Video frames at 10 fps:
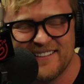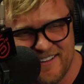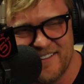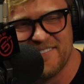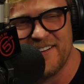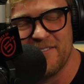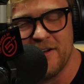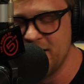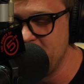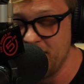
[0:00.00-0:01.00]
Yeah, very well.
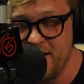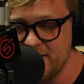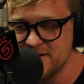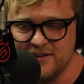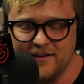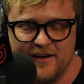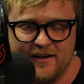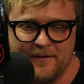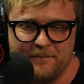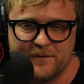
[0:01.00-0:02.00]
I actually
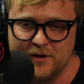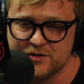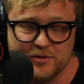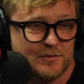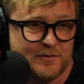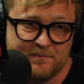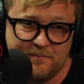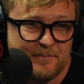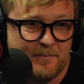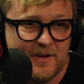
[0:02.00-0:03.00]
know, Jules,
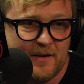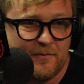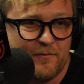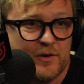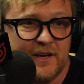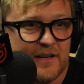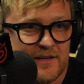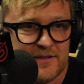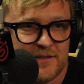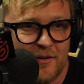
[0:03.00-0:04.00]
for
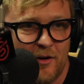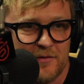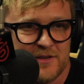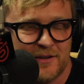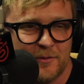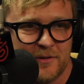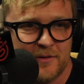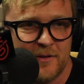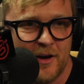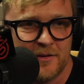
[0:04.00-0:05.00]
years, obviously
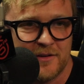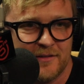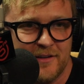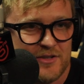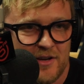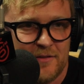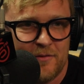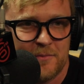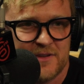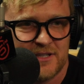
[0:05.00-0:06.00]
we've known each other
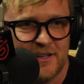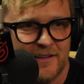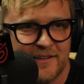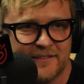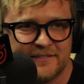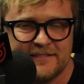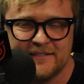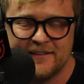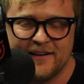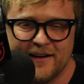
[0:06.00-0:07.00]
from the scene,
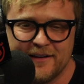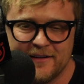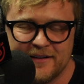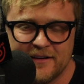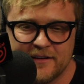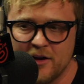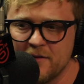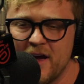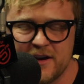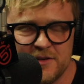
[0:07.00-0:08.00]
and I
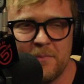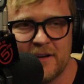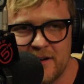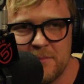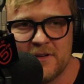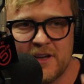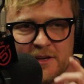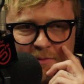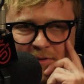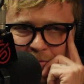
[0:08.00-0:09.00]
actually played a couple of
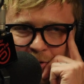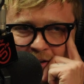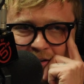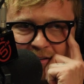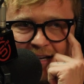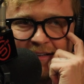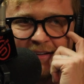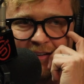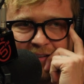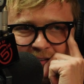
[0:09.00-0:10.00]
gigs with Will
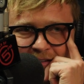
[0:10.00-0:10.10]
lately.